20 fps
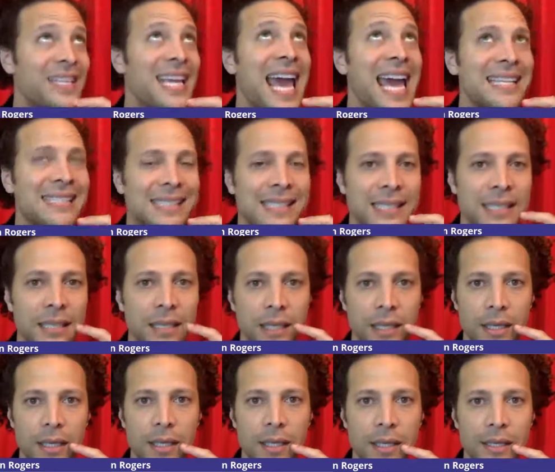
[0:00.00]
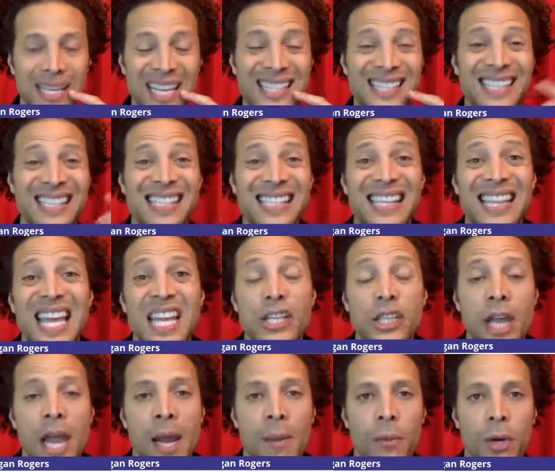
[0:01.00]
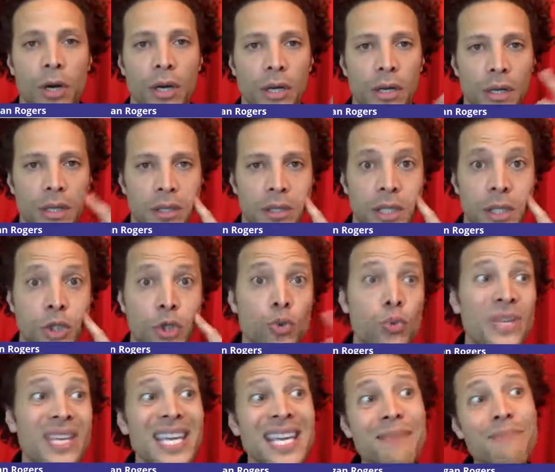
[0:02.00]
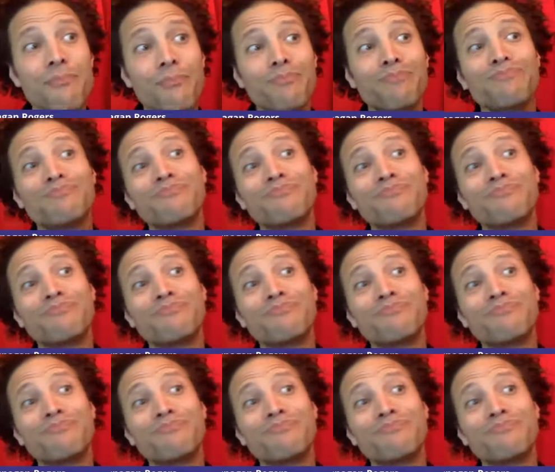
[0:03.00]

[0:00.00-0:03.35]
Yes, that's a sledgehammer that you keep